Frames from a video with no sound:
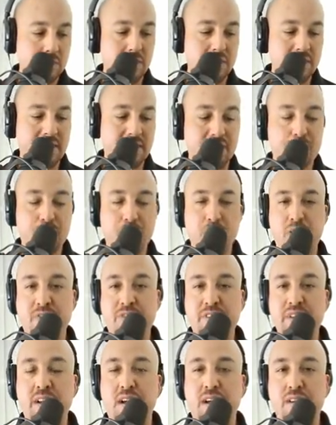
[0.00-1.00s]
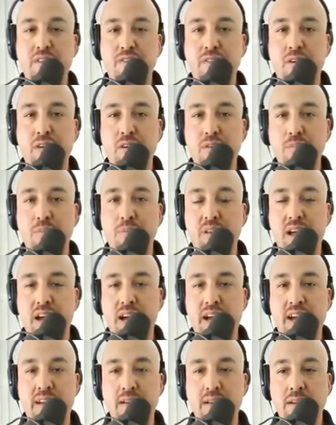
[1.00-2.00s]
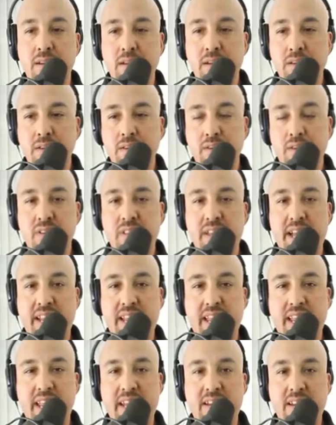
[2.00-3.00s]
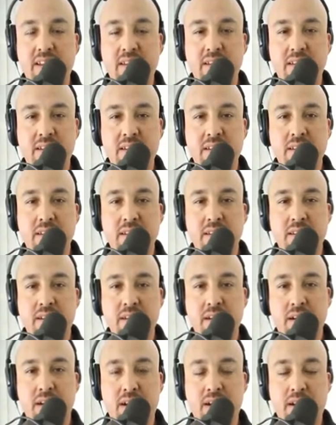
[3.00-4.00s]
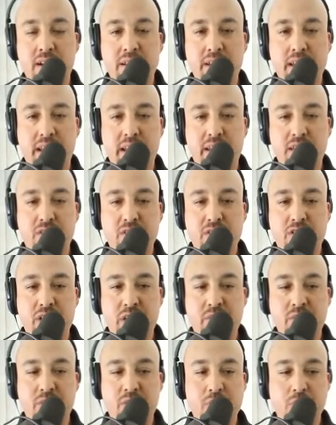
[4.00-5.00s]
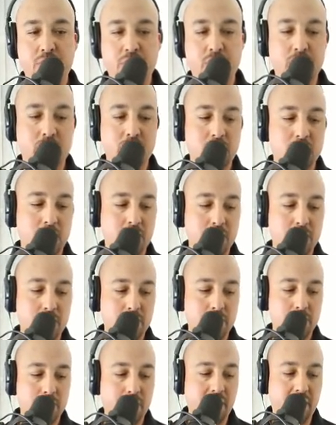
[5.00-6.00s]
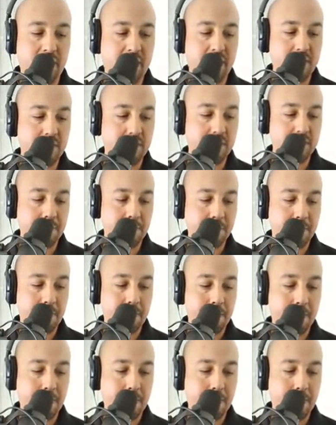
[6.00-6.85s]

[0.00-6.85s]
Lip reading: Montez Perfect also applied due to that hit on a Chiefs player.